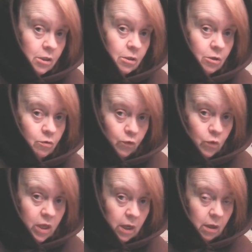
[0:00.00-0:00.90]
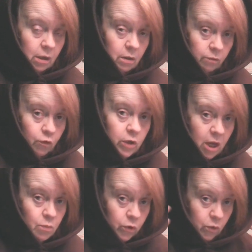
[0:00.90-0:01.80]
and a full
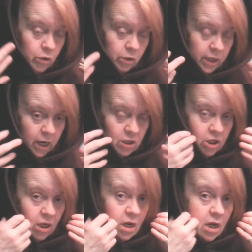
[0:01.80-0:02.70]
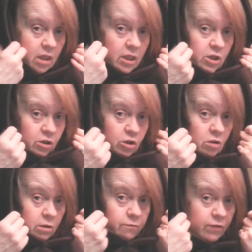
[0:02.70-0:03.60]
cape with a hood attached, then you
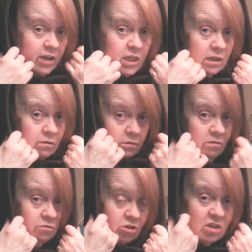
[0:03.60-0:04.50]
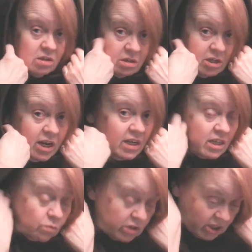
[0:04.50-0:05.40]
can fix it, just like I
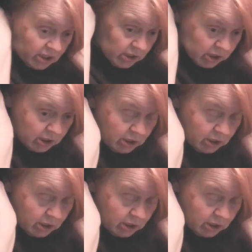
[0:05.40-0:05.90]
did with these.